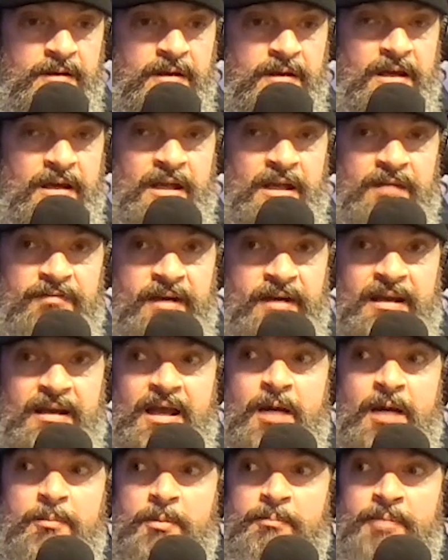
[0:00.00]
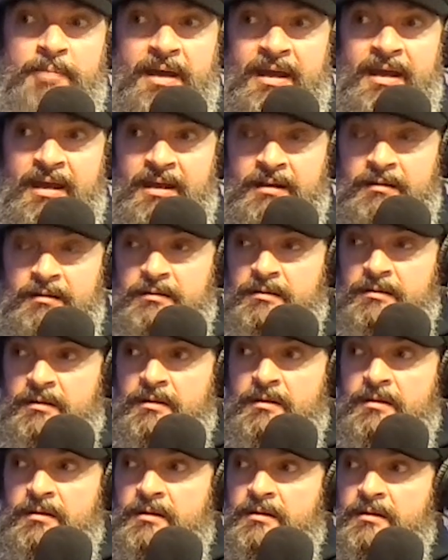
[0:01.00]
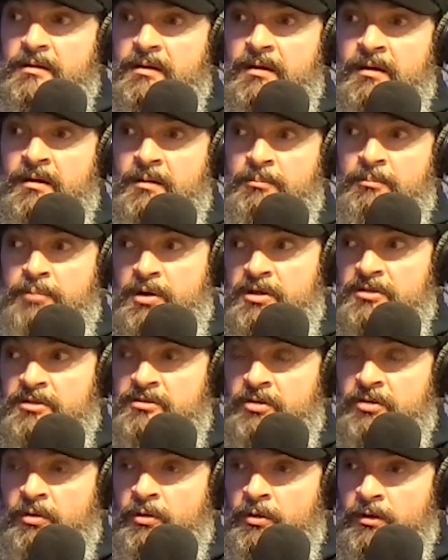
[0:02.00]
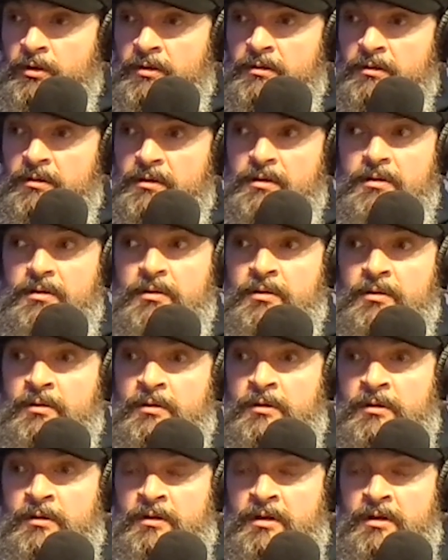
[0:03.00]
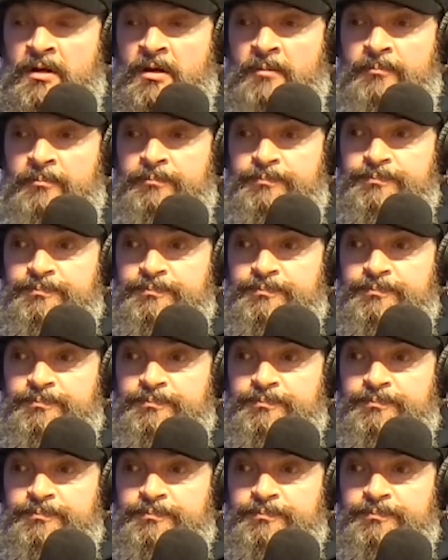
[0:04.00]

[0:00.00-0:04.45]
And if I can help a band uh, book a tour, or um,